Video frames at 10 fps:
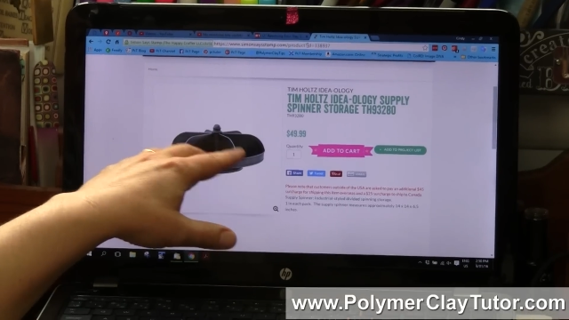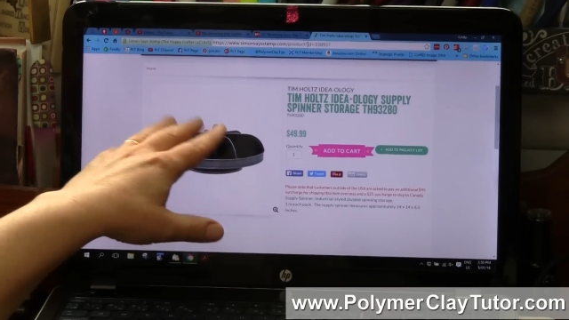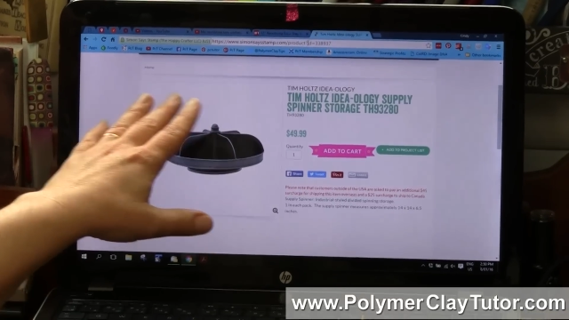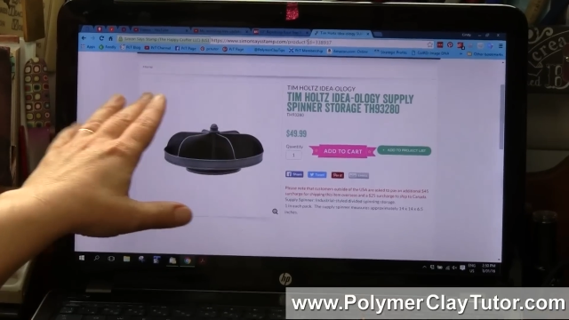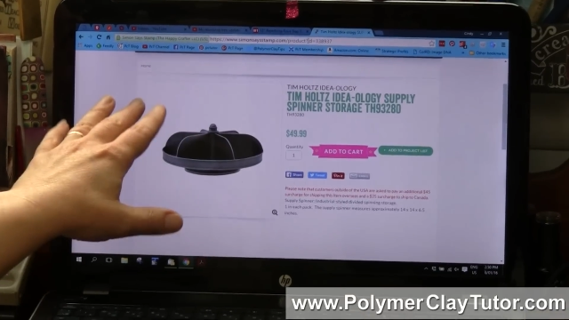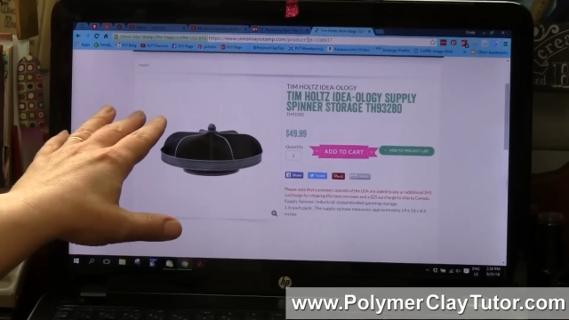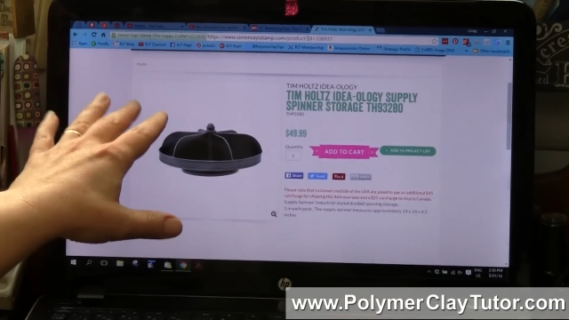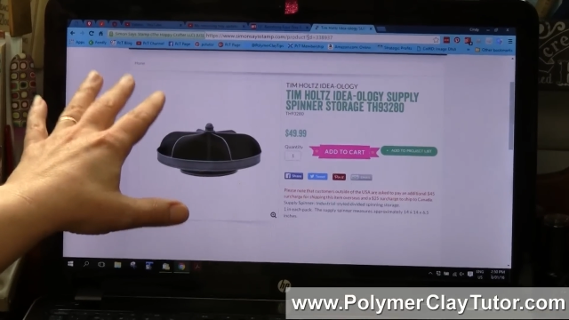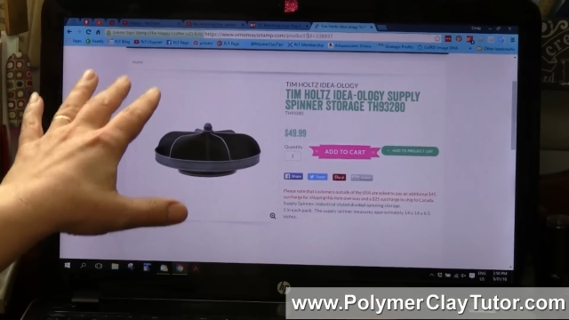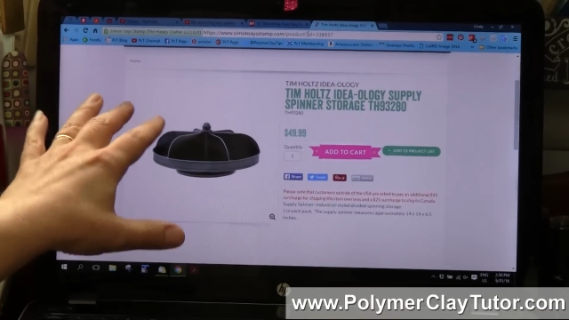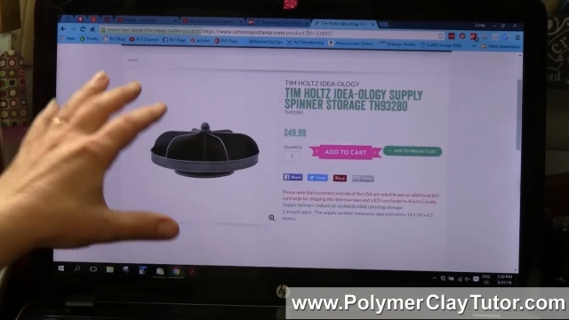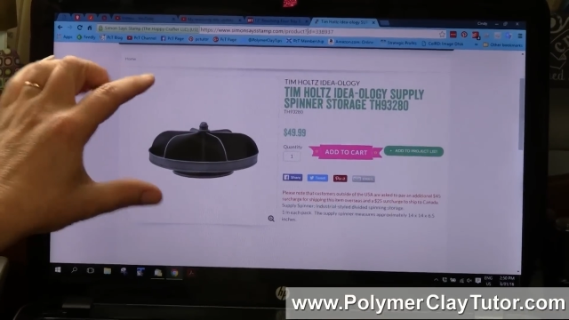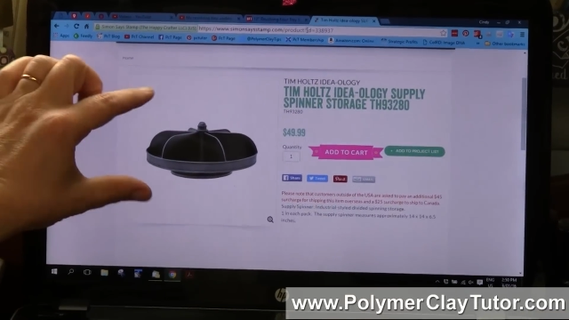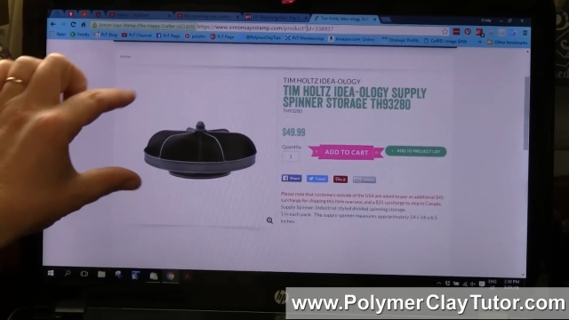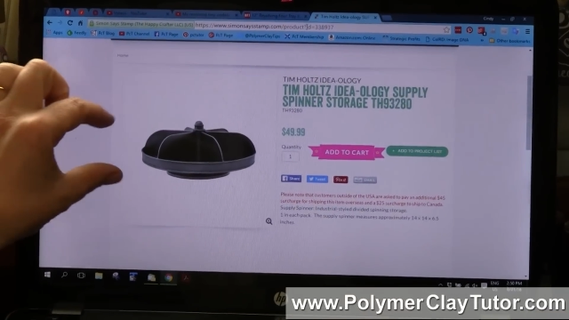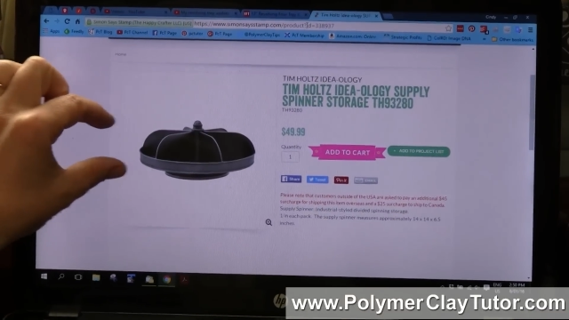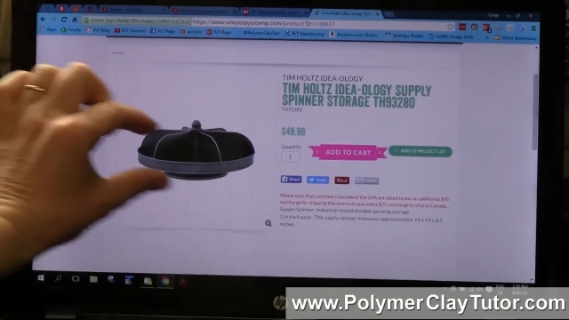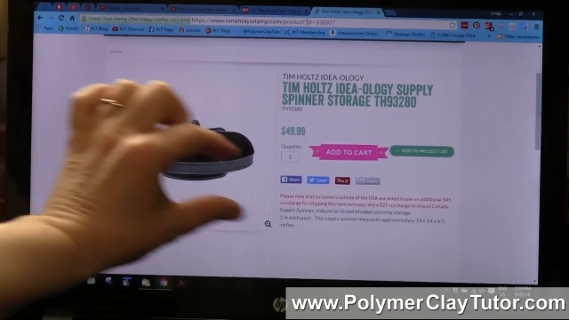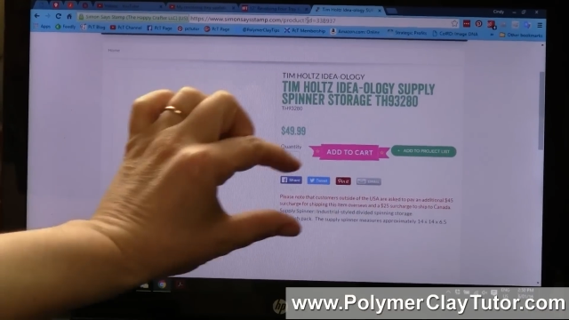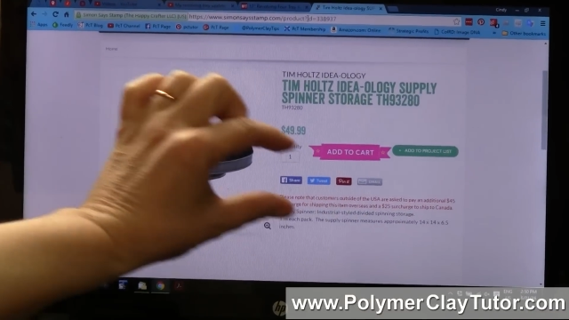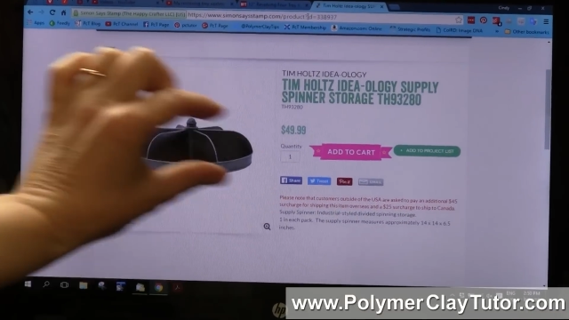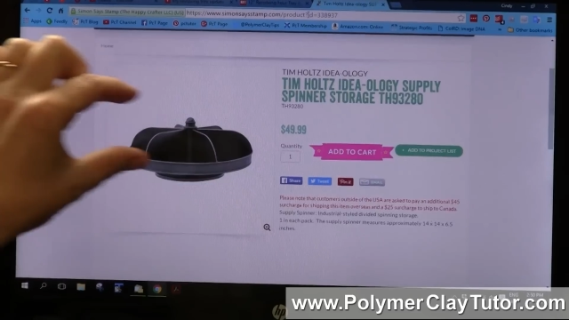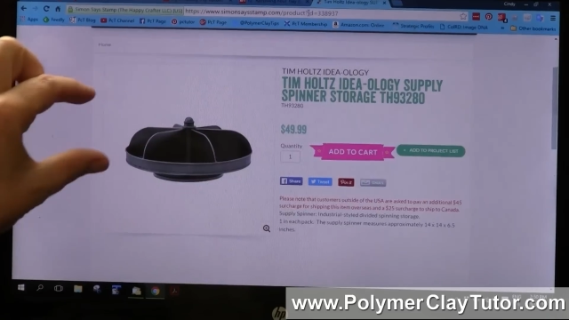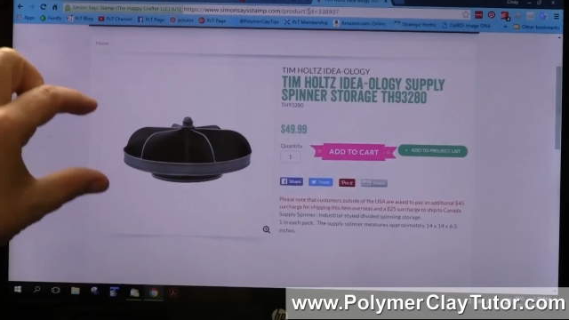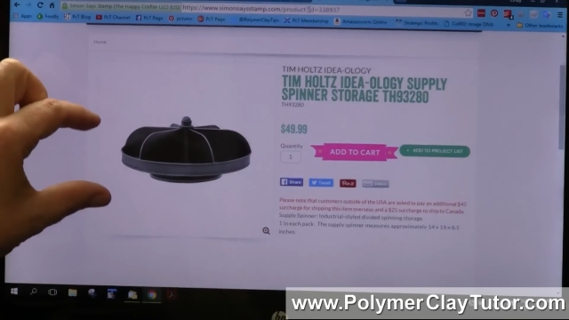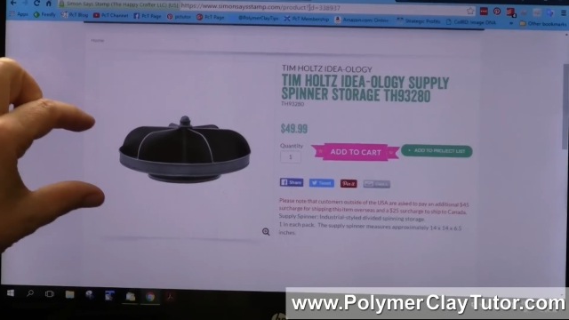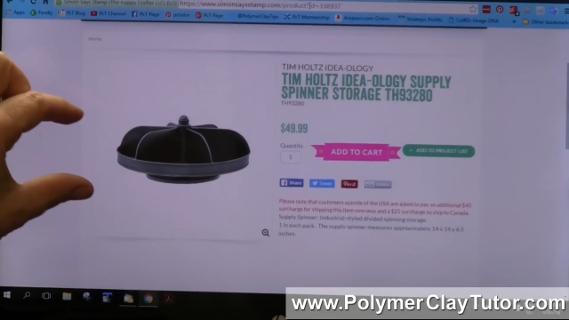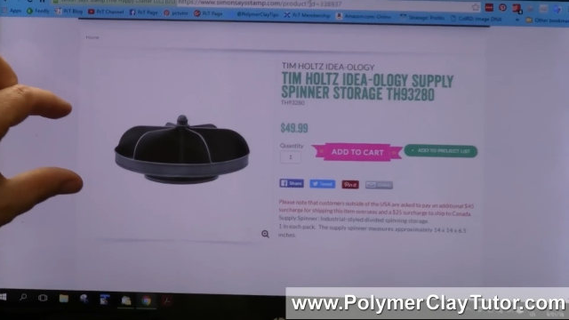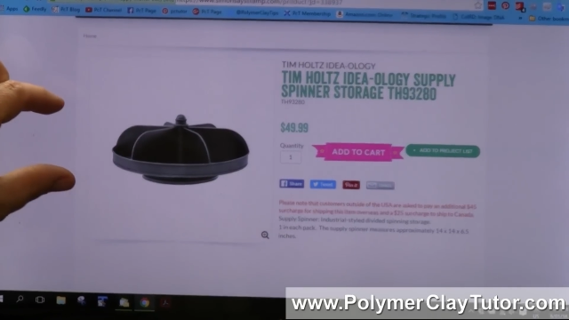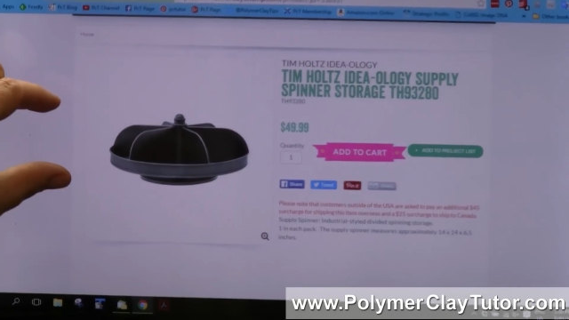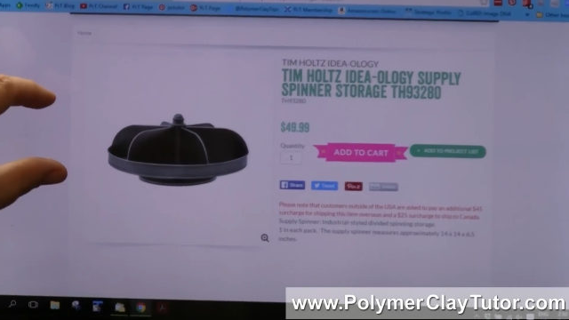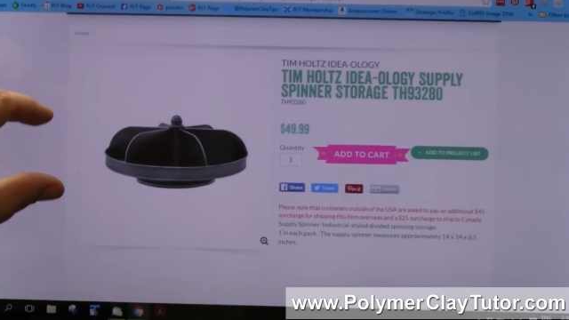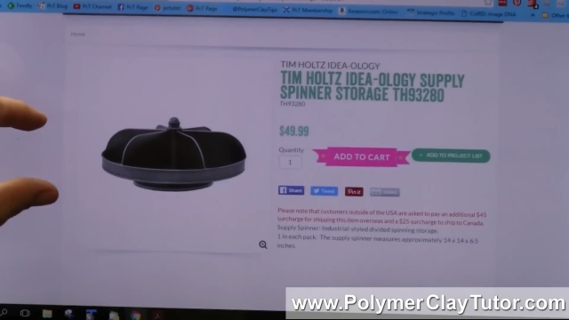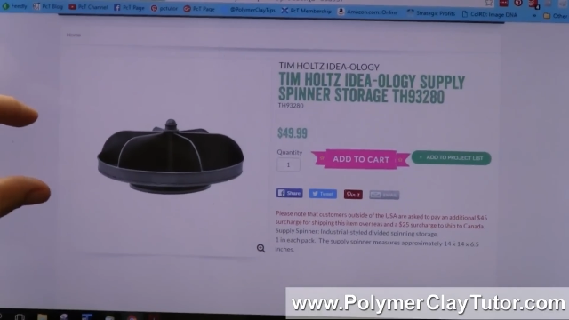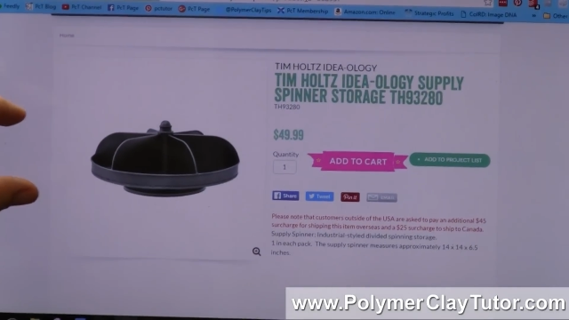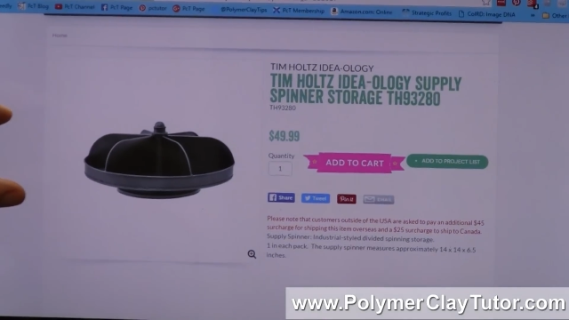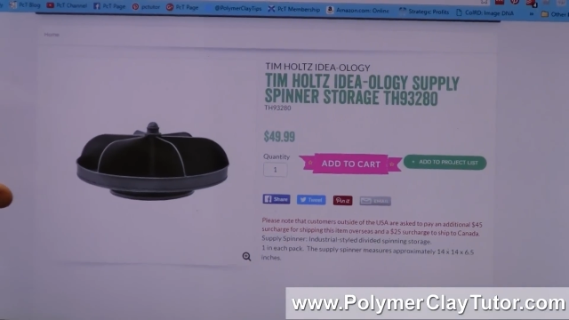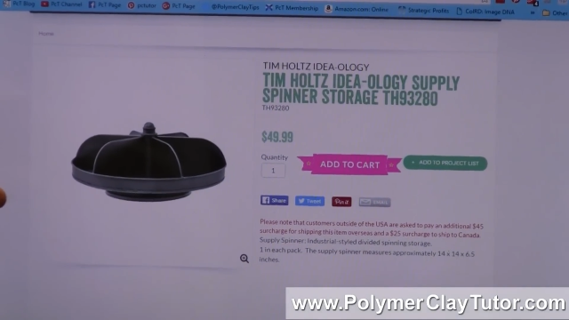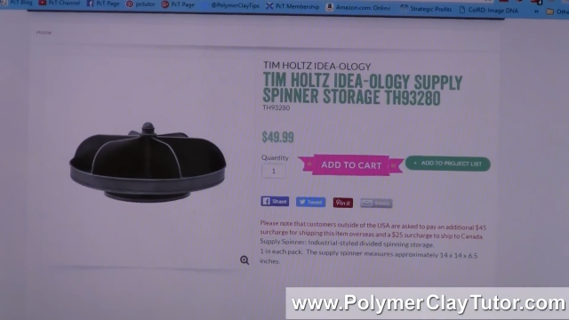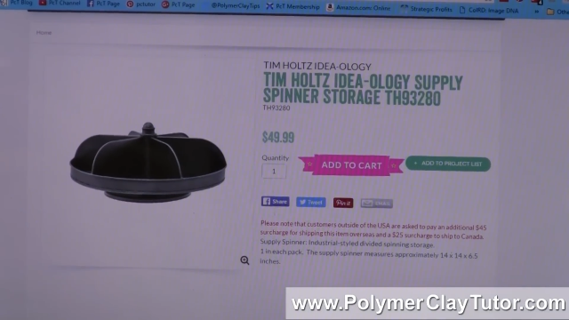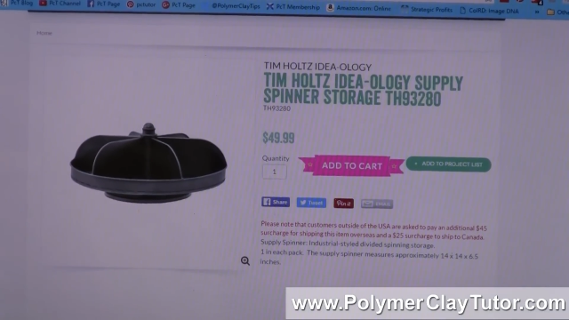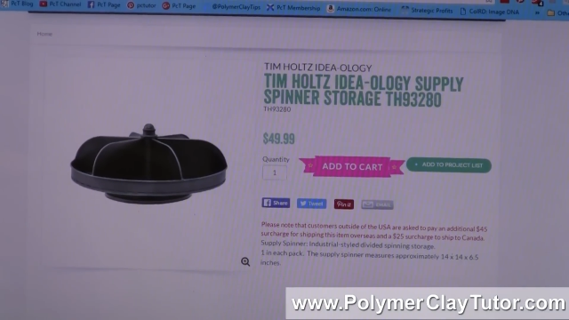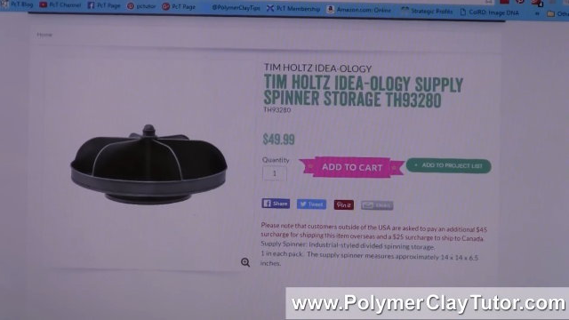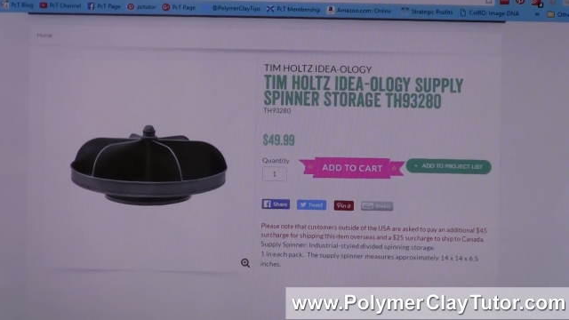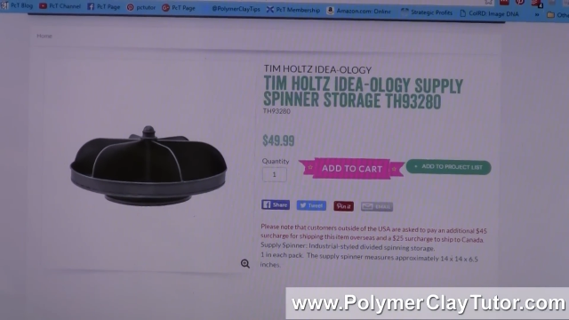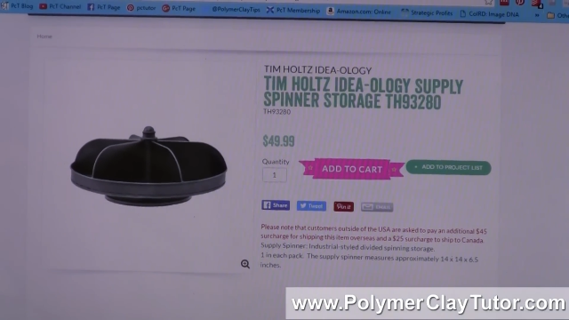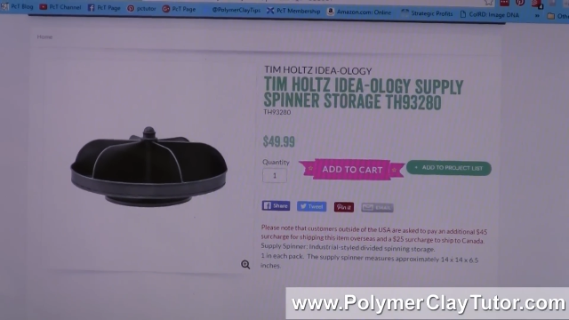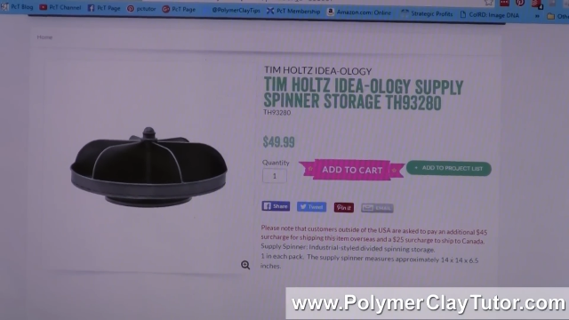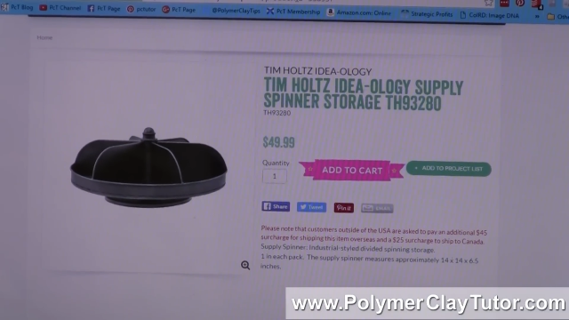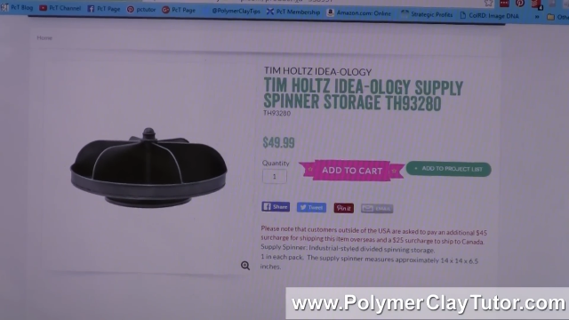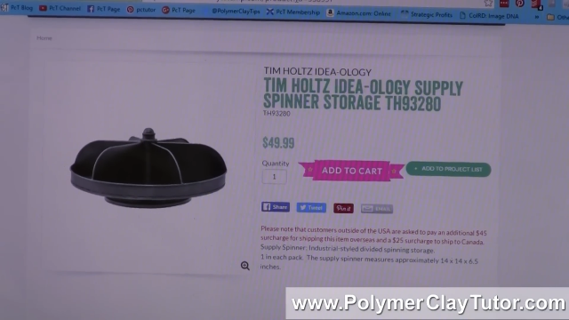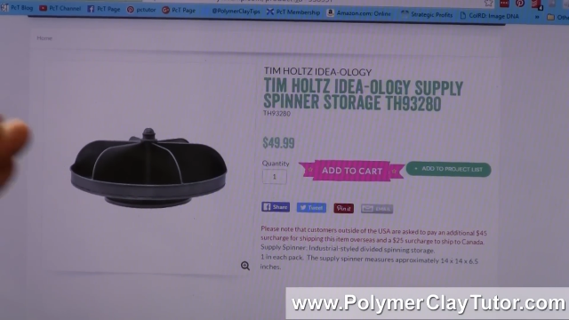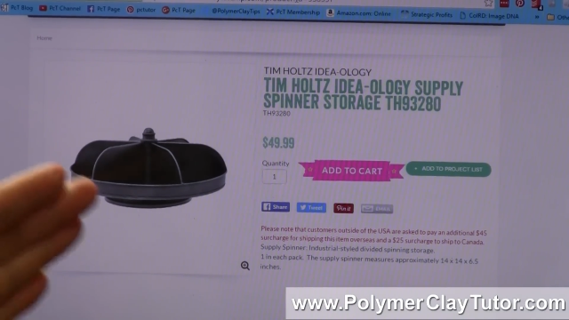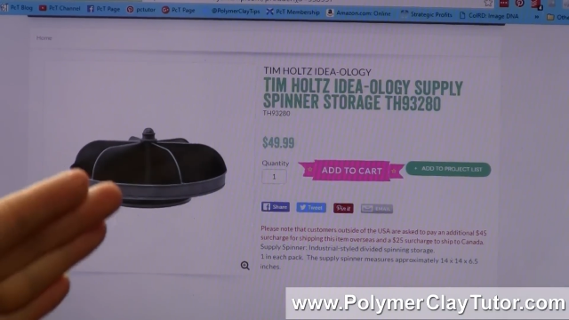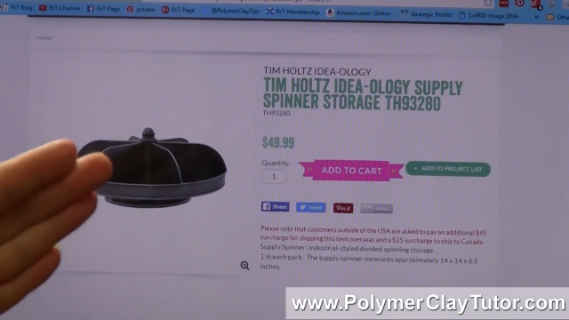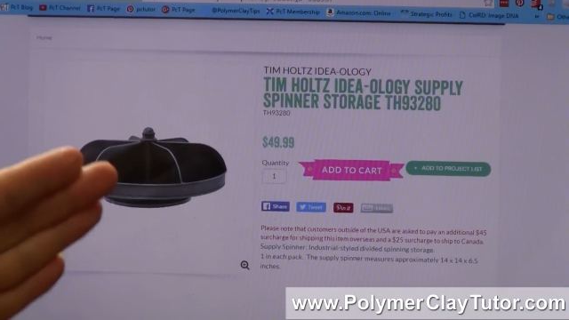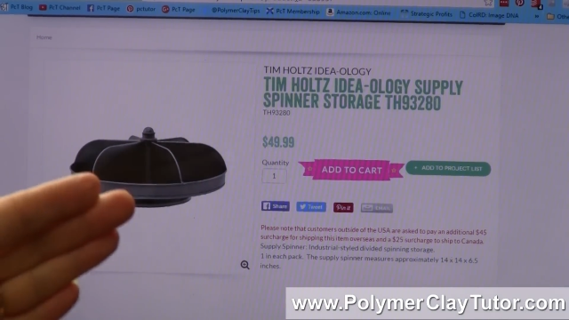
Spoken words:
No face is visible, so there are no lips to read.